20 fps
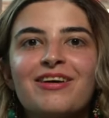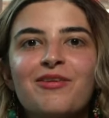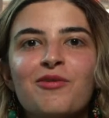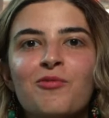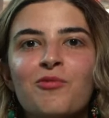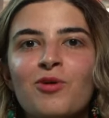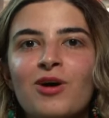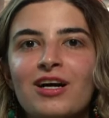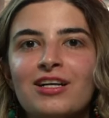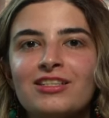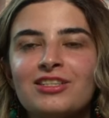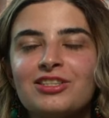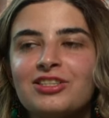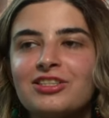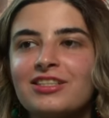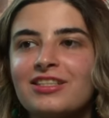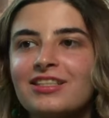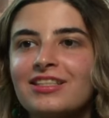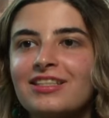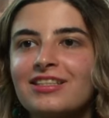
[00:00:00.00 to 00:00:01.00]
watch
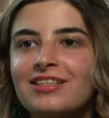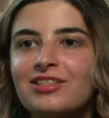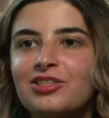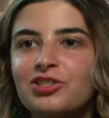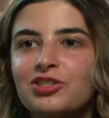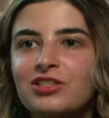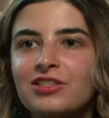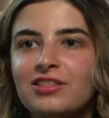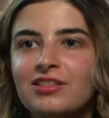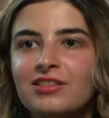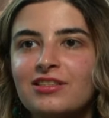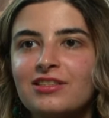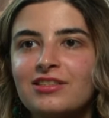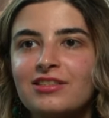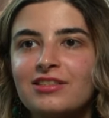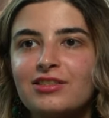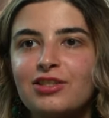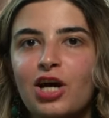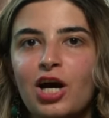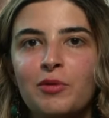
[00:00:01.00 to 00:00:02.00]
the
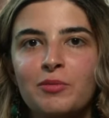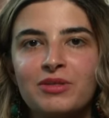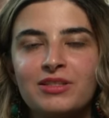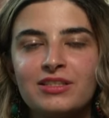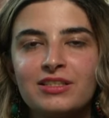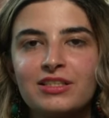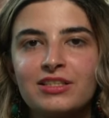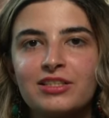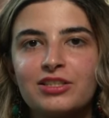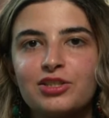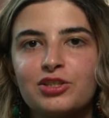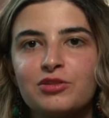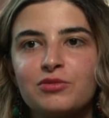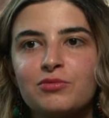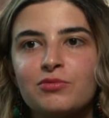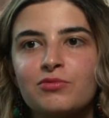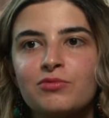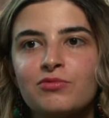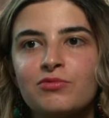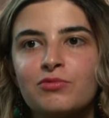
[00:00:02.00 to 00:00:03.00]
GCT commentary
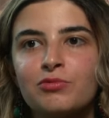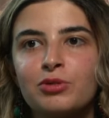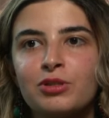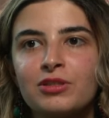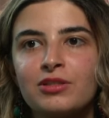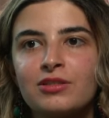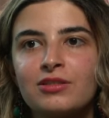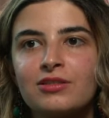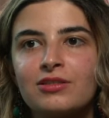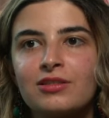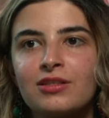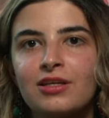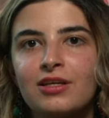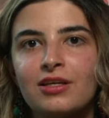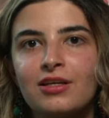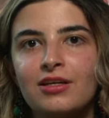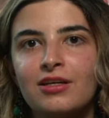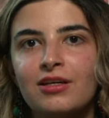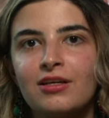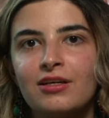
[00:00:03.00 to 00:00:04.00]
with
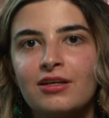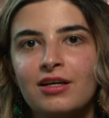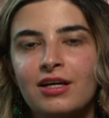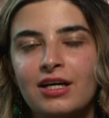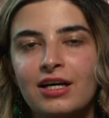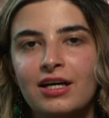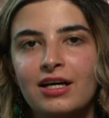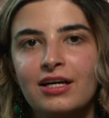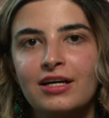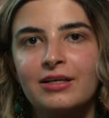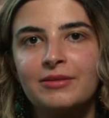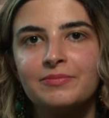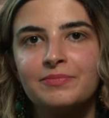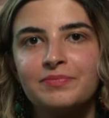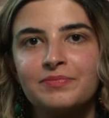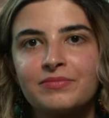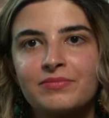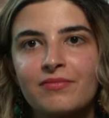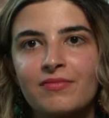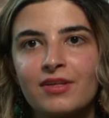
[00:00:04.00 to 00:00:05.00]
um,
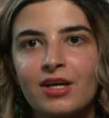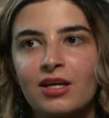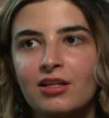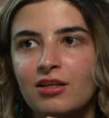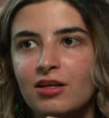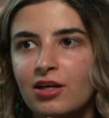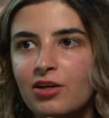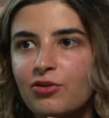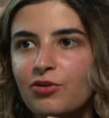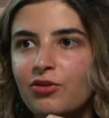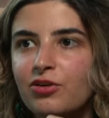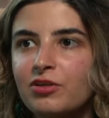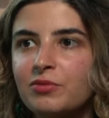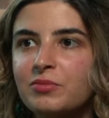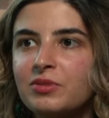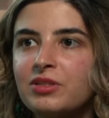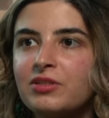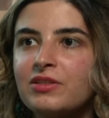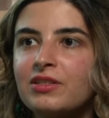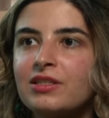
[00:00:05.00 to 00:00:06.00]
Alejandro
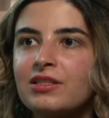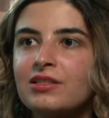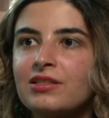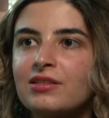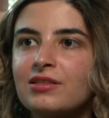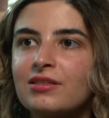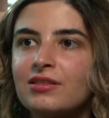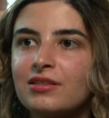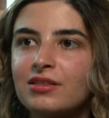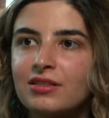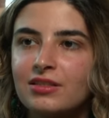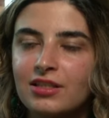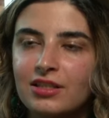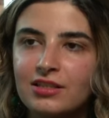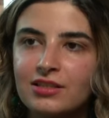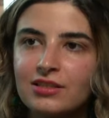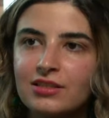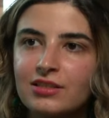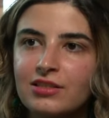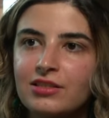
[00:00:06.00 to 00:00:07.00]
Ramirez,
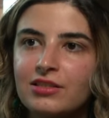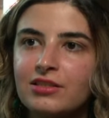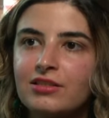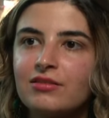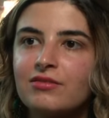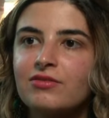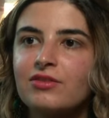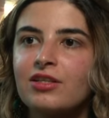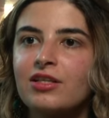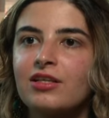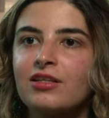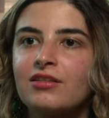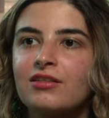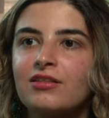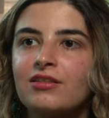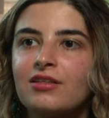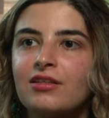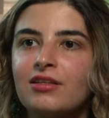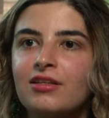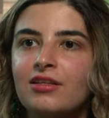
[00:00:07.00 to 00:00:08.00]
Yasser Seirawan,
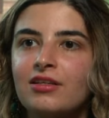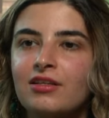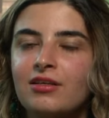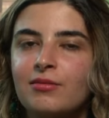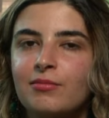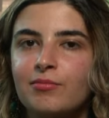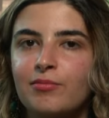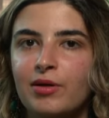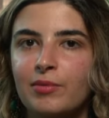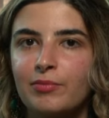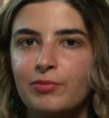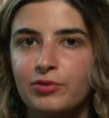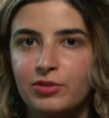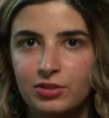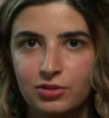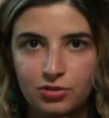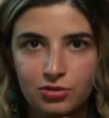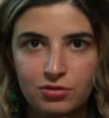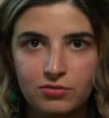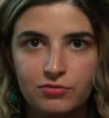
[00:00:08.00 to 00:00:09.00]
my
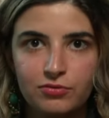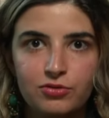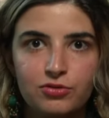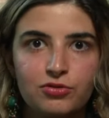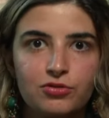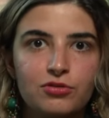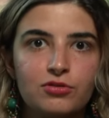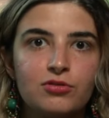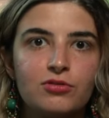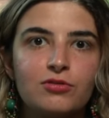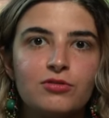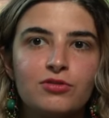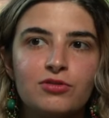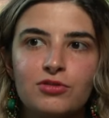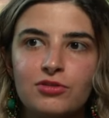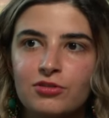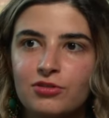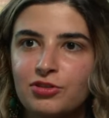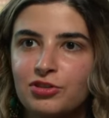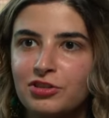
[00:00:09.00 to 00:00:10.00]
potential future coach
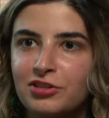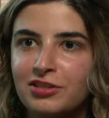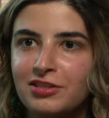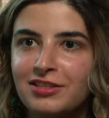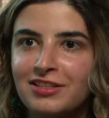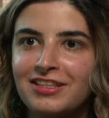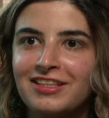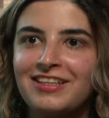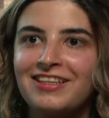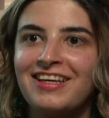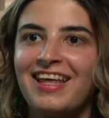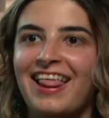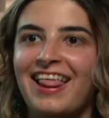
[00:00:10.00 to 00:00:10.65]
Chirila,